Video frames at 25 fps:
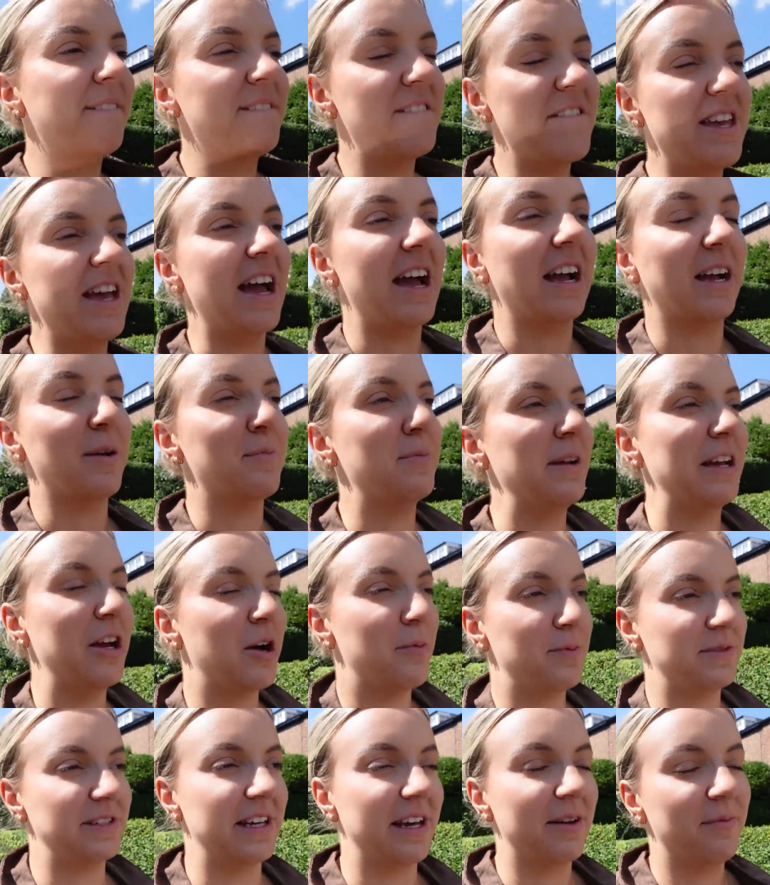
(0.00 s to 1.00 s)
yeah complete
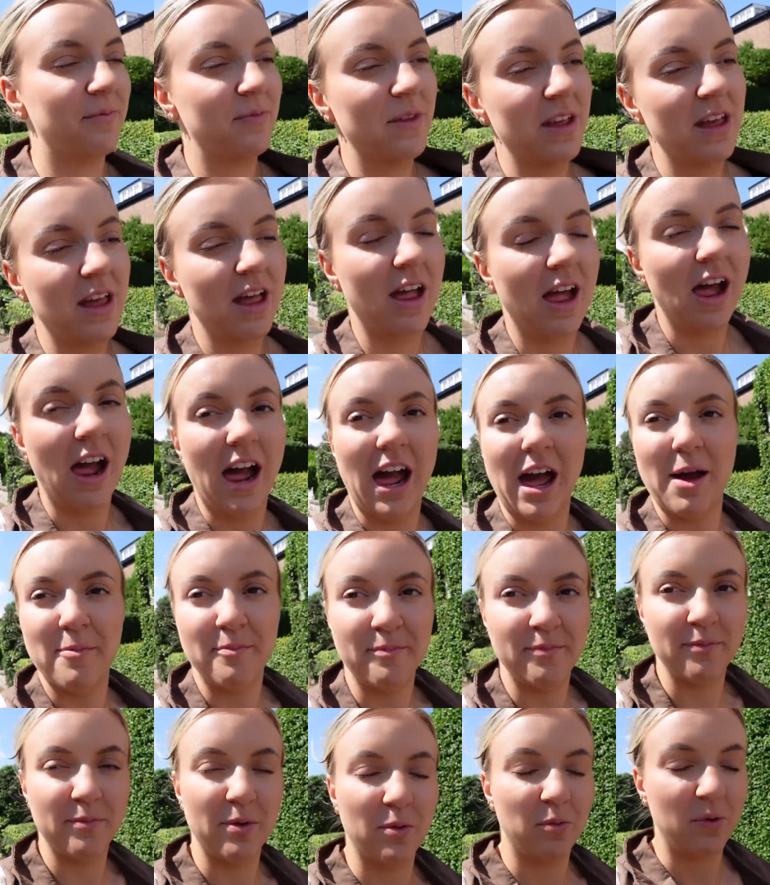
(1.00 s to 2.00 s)
opposite
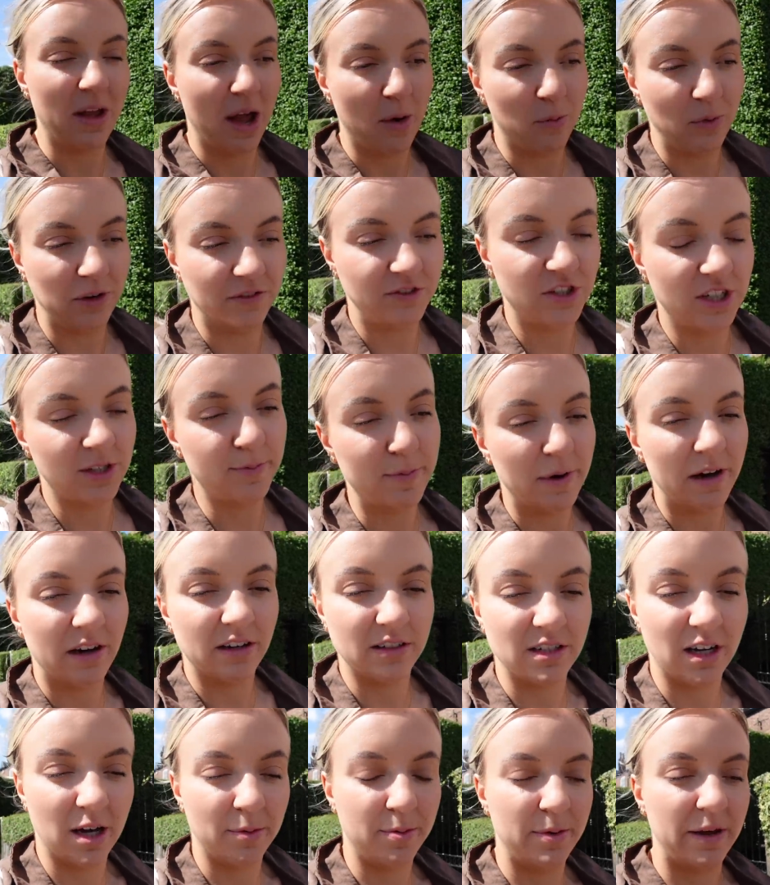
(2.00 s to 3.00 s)
um, but yeah we've just
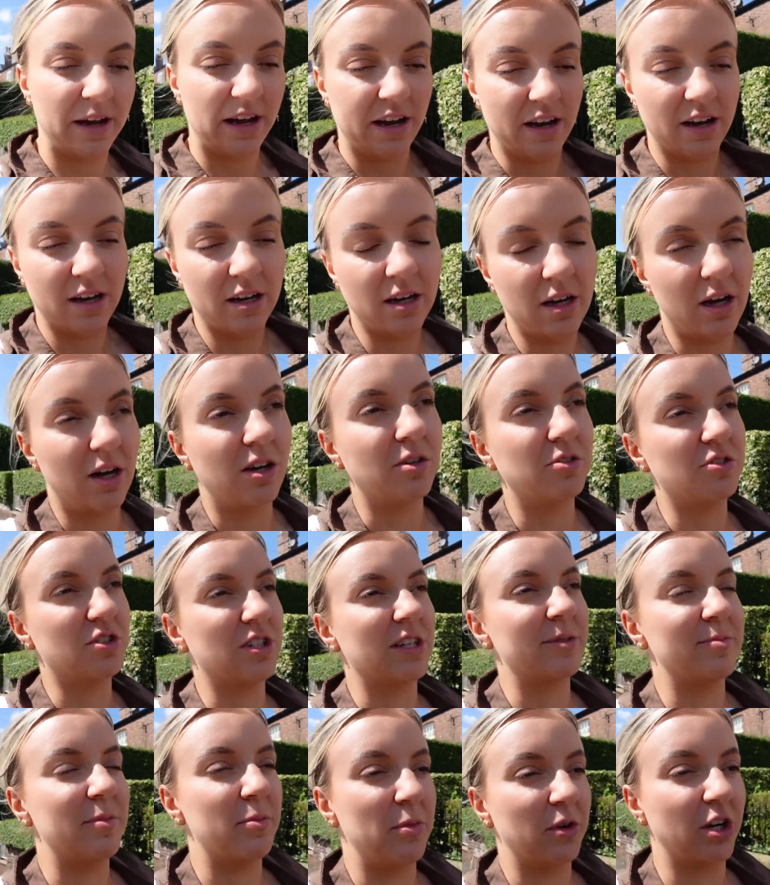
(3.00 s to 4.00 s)
parked up in
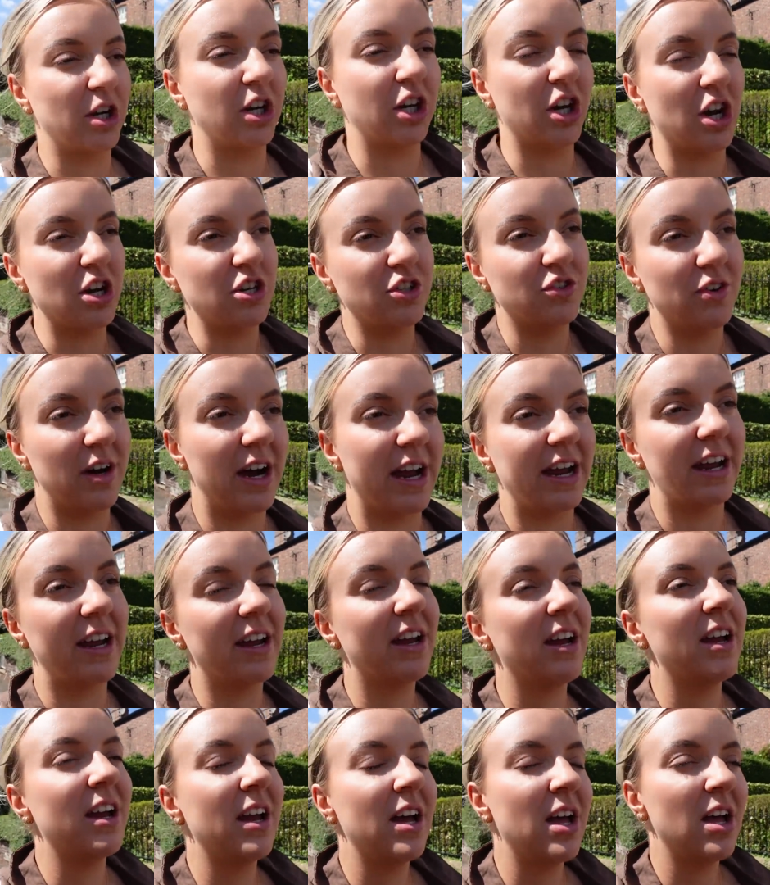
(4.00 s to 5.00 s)
Altrincham and we're going to go and try
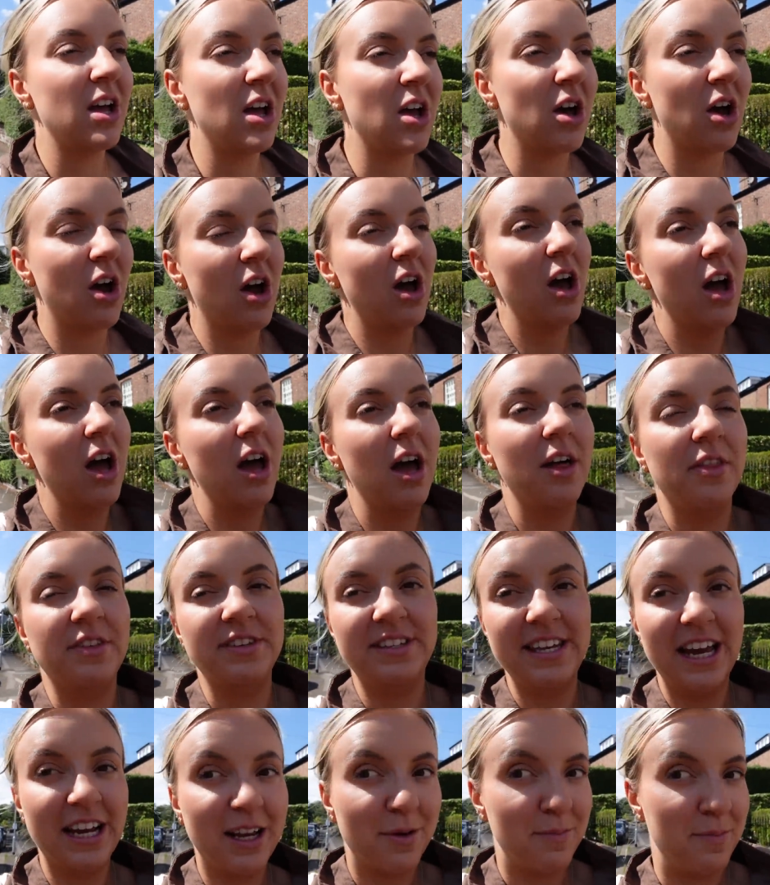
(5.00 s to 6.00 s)
the
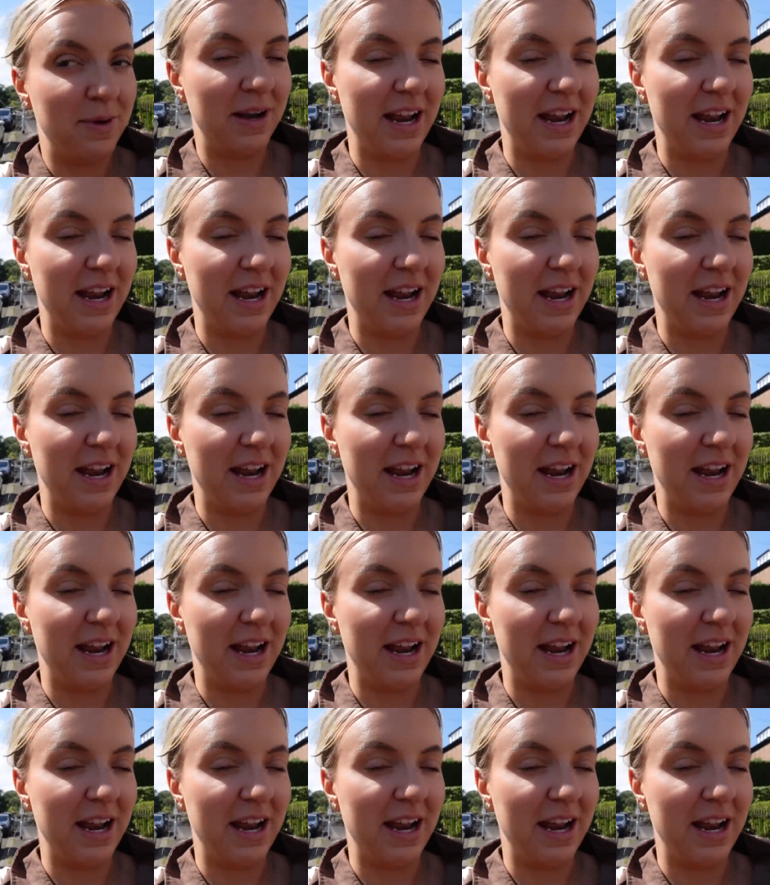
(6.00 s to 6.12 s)
second